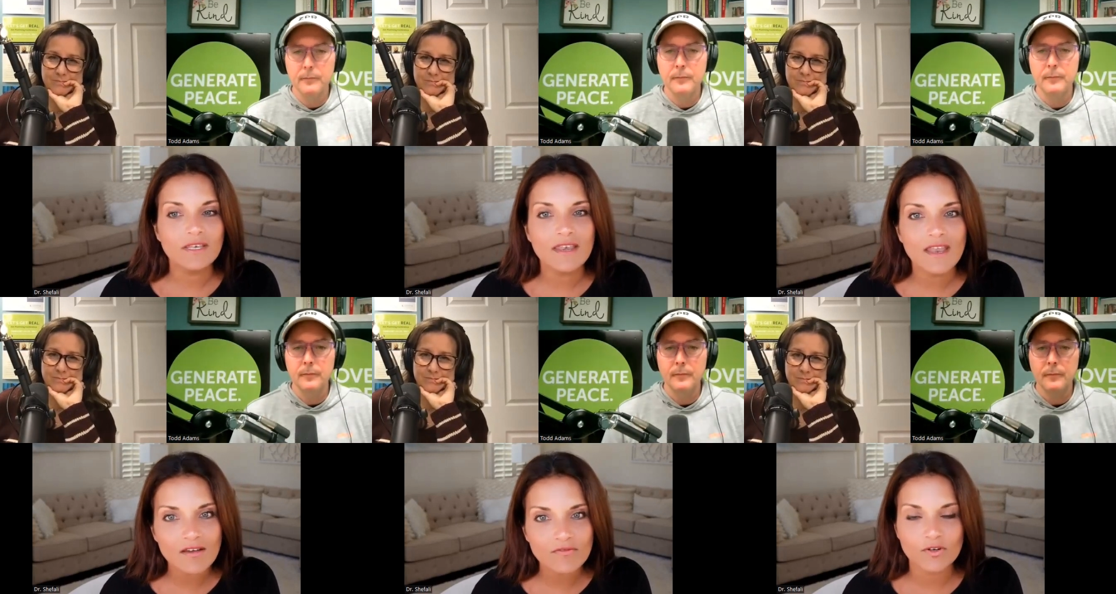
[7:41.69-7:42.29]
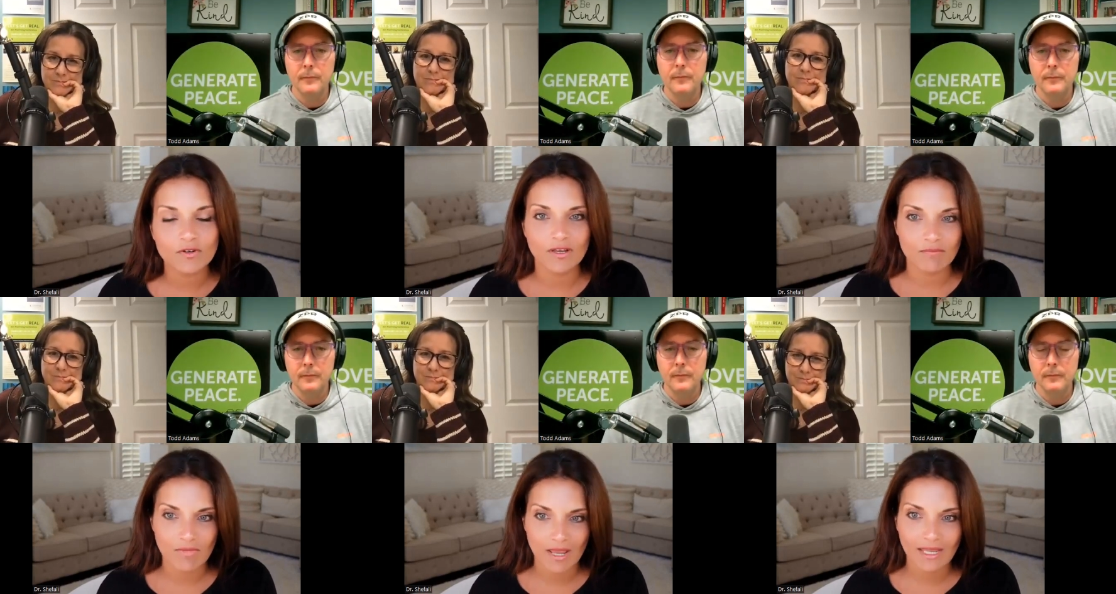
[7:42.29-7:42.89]
Speaker 1: never
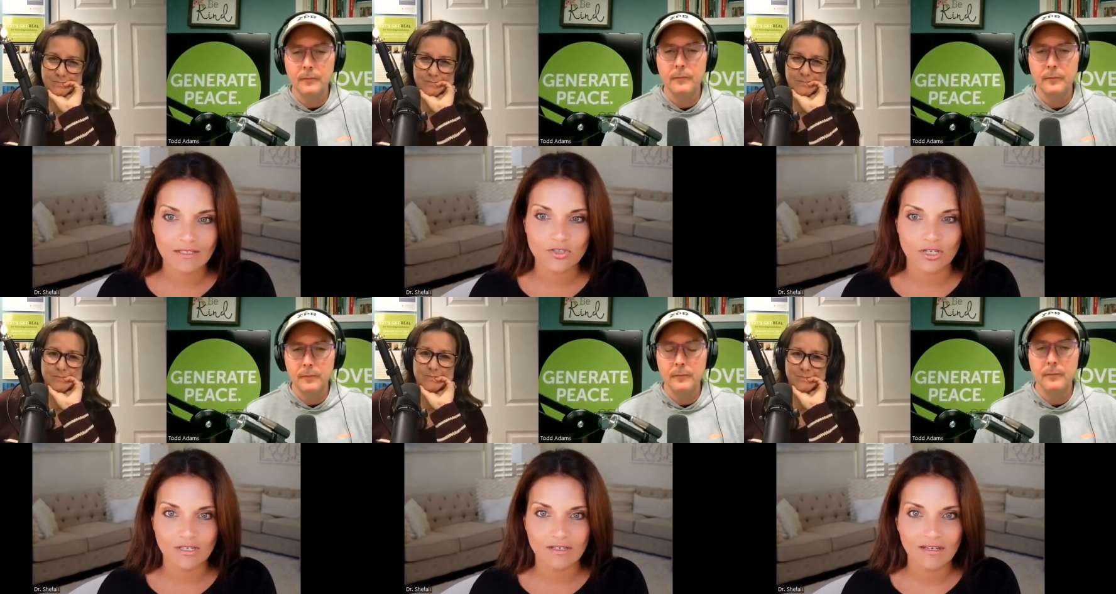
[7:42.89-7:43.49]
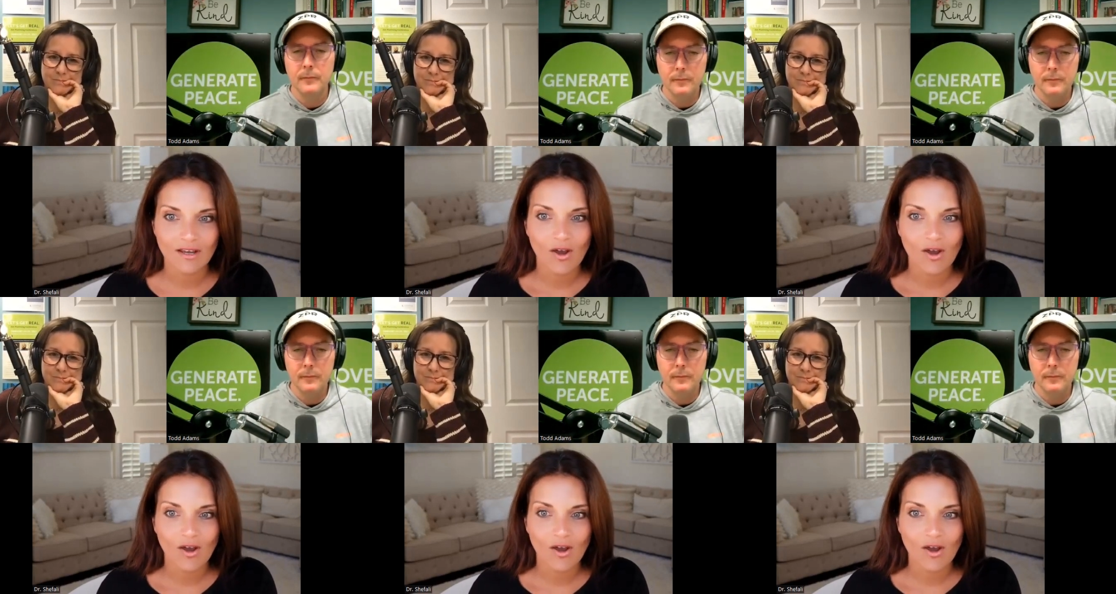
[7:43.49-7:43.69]
imagine